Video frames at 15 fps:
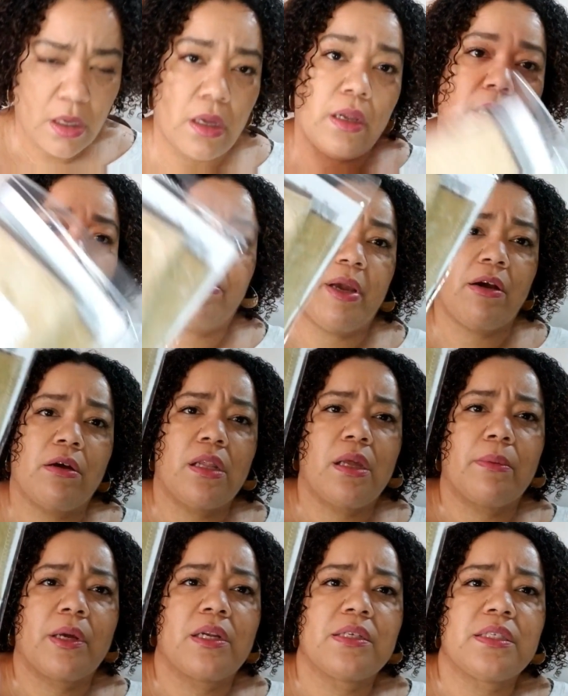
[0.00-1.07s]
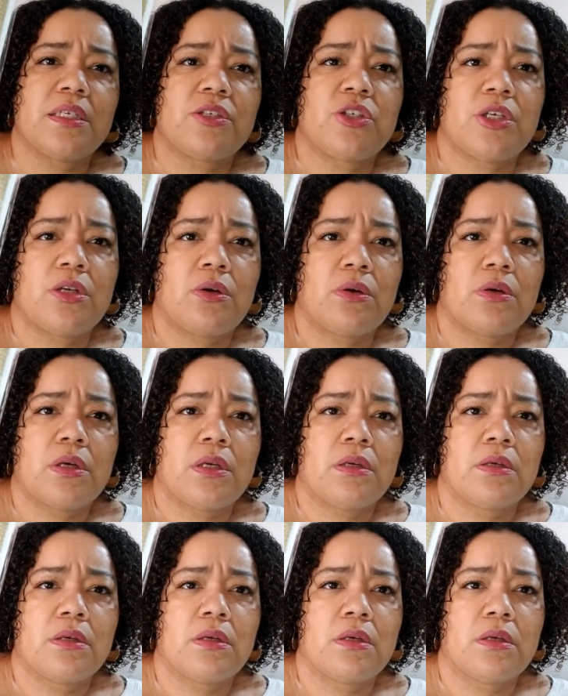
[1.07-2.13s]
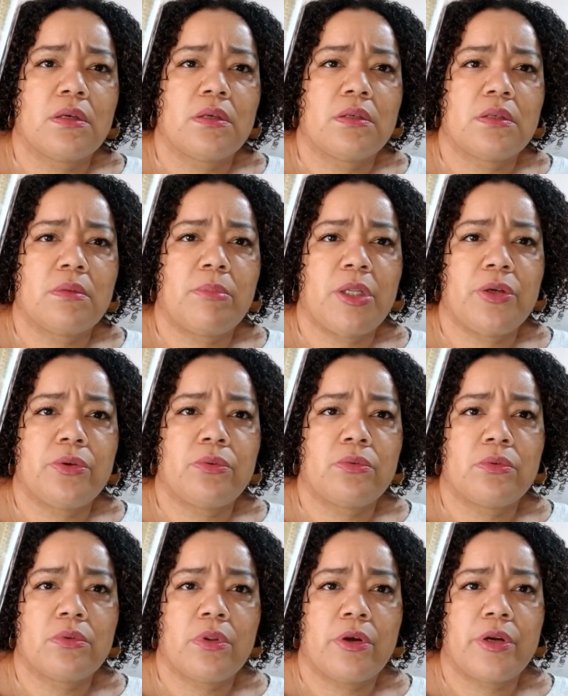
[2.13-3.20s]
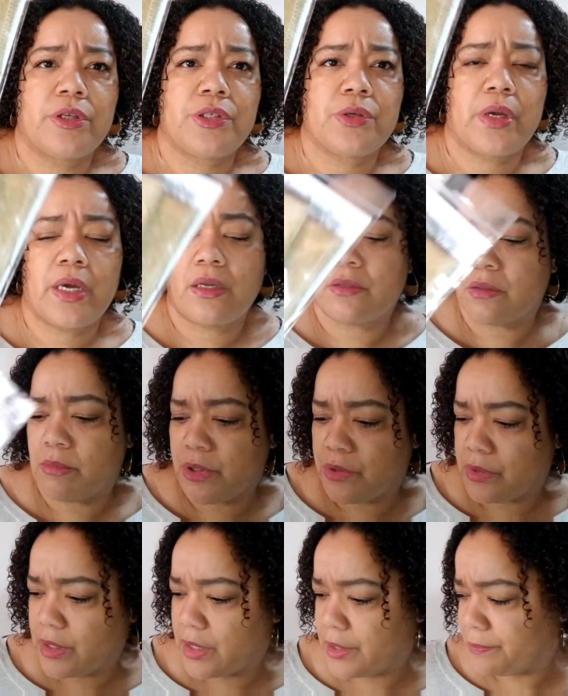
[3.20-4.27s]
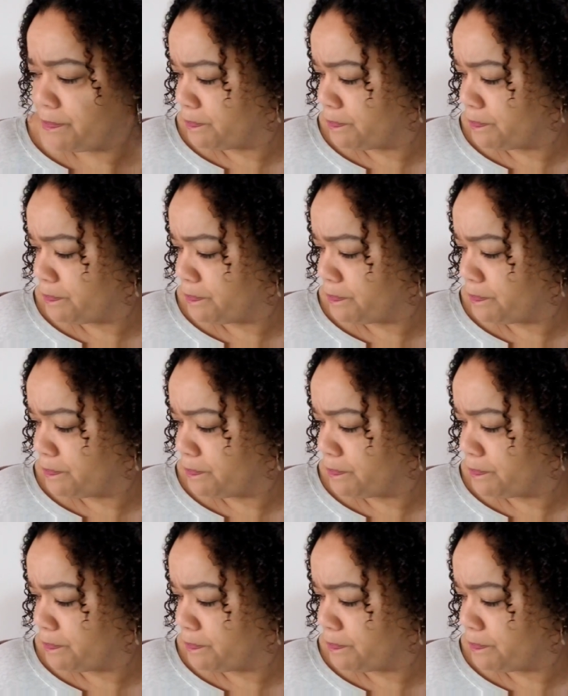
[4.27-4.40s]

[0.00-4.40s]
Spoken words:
And apparently I'm going to stitch it on doubloon, 32 count doubloon linen.